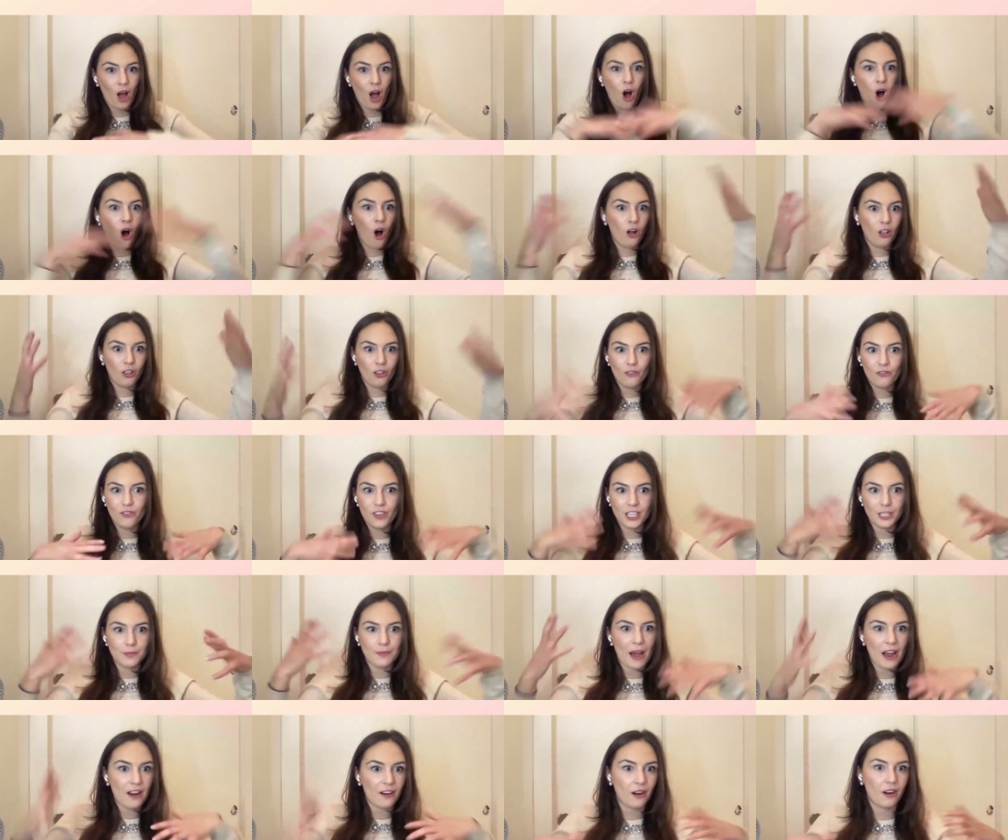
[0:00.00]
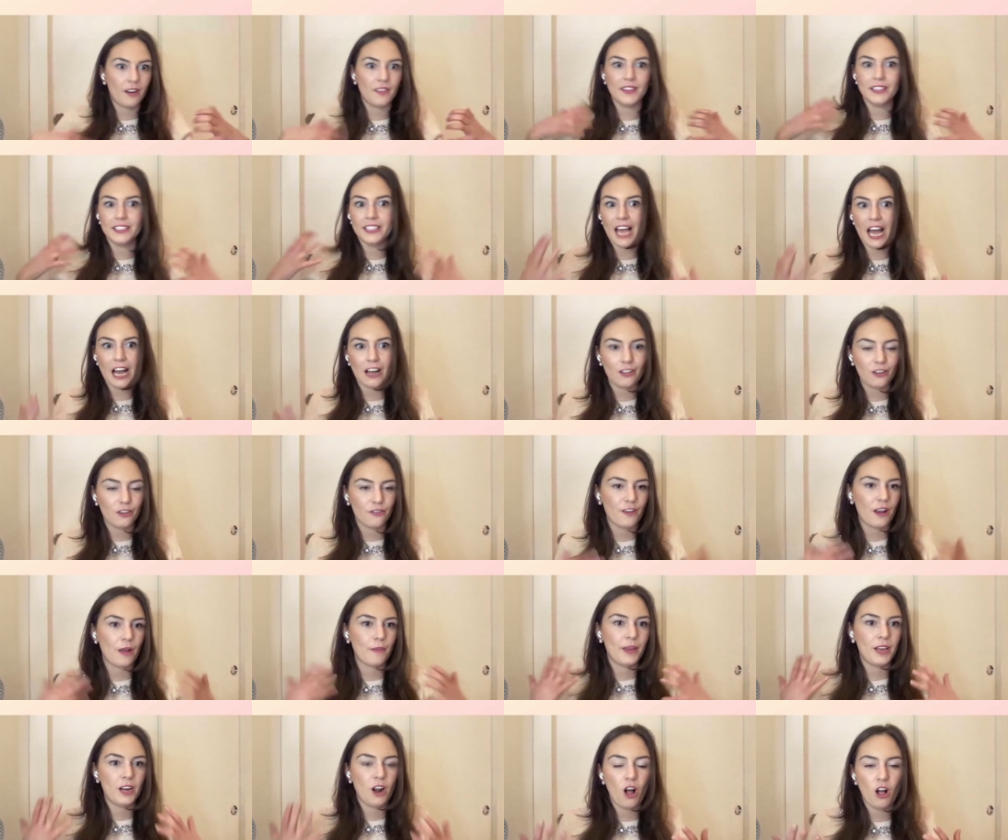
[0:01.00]
all of this background in the Sackler
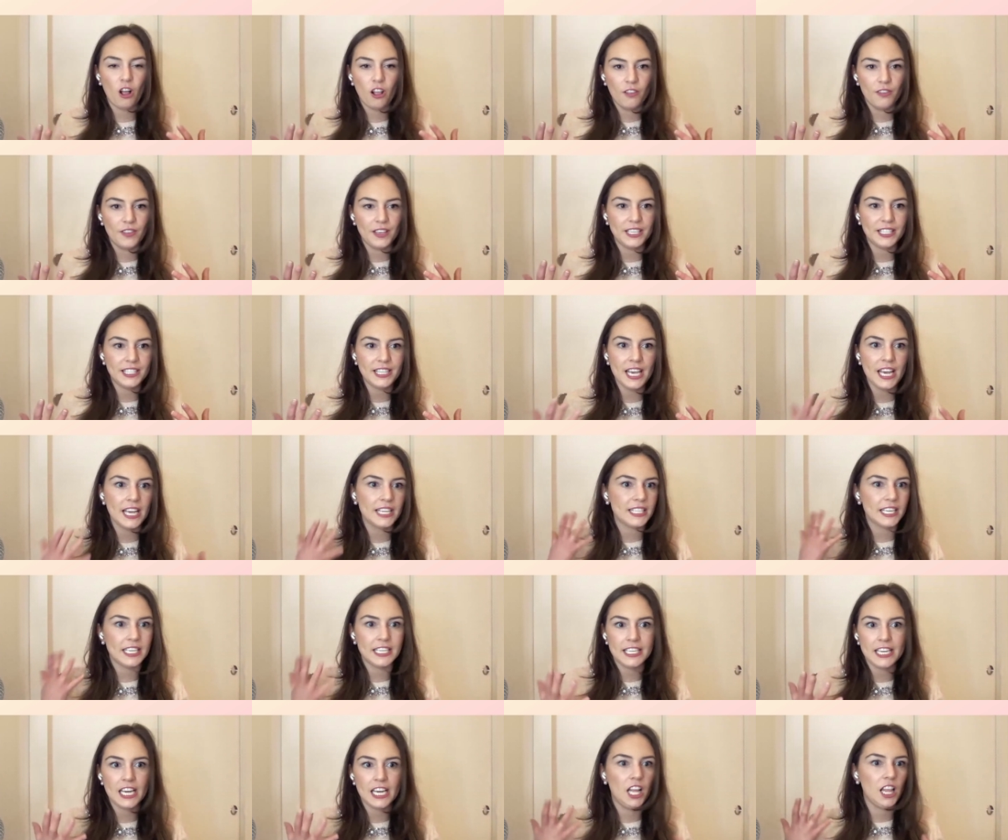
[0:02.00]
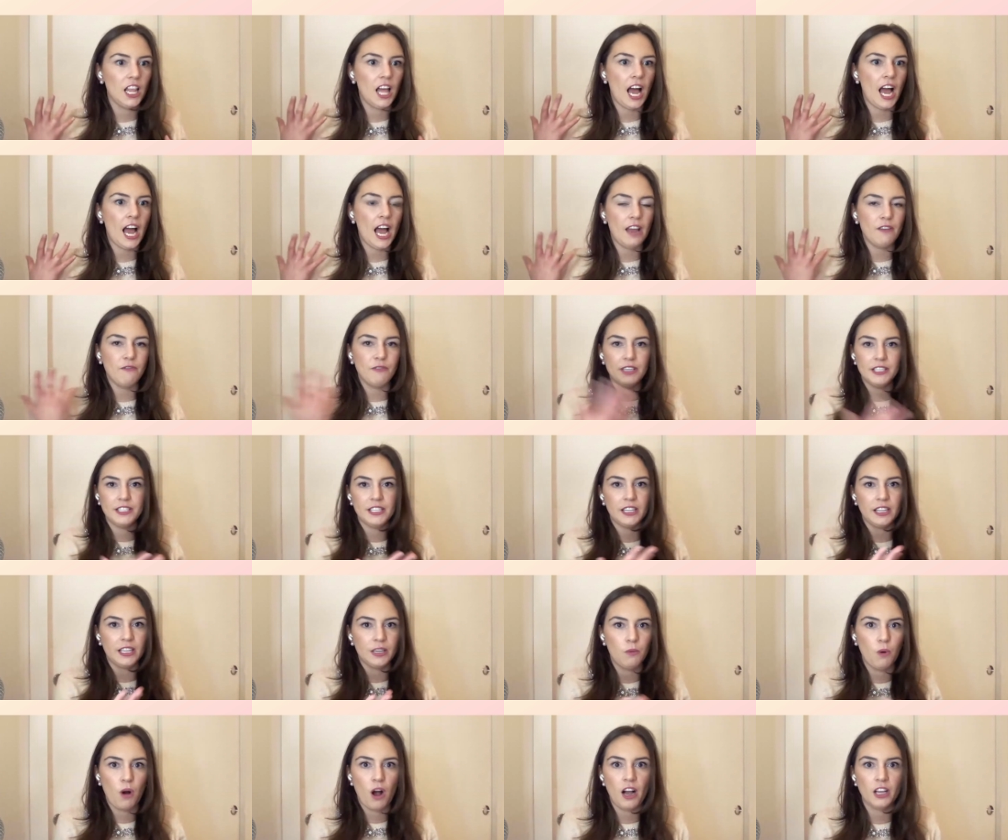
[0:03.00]
family and all of these things until I
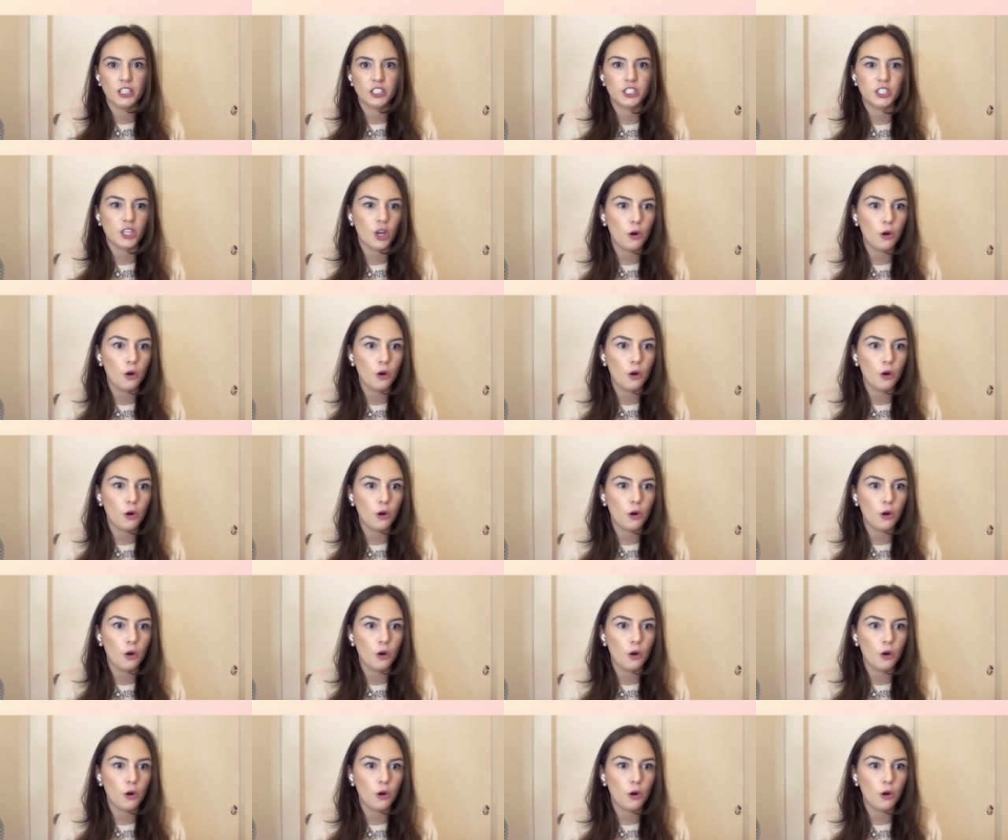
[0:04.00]
recently watched